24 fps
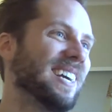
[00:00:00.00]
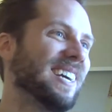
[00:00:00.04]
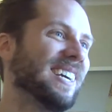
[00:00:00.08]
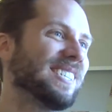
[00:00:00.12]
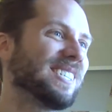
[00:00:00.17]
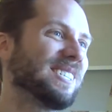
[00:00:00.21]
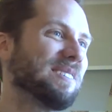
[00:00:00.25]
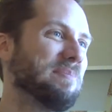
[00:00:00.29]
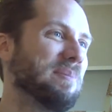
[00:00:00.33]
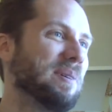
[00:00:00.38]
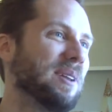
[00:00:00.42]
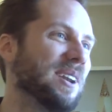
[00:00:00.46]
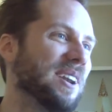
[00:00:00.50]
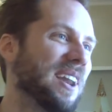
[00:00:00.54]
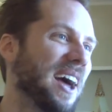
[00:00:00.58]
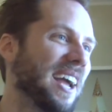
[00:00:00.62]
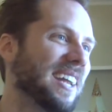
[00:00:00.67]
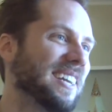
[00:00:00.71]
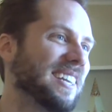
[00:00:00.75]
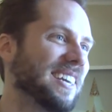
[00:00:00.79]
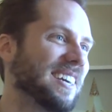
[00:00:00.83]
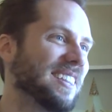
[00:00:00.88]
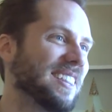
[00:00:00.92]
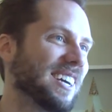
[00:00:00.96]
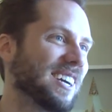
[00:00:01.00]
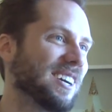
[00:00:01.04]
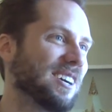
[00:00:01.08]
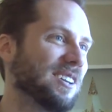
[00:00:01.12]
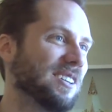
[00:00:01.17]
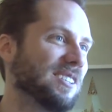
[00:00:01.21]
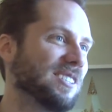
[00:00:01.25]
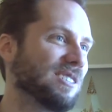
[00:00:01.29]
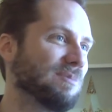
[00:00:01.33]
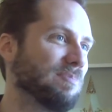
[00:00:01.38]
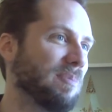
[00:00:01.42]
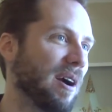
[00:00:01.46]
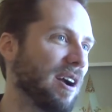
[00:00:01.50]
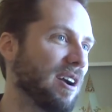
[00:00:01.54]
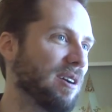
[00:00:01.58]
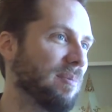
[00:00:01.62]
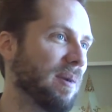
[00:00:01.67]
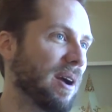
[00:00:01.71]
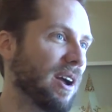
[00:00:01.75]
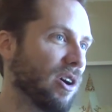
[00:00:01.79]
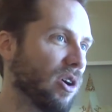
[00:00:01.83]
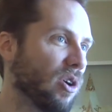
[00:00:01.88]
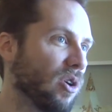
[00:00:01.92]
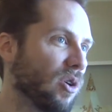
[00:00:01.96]
submit an idea that could inspire
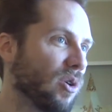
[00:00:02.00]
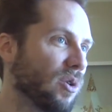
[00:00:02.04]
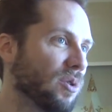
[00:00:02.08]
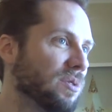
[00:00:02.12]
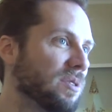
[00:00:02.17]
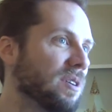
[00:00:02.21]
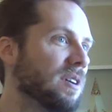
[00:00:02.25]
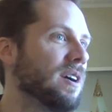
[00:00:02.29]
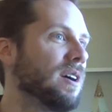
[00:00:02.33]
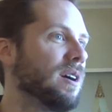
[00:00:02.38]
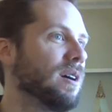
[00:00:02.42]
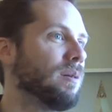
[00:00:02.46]
my own.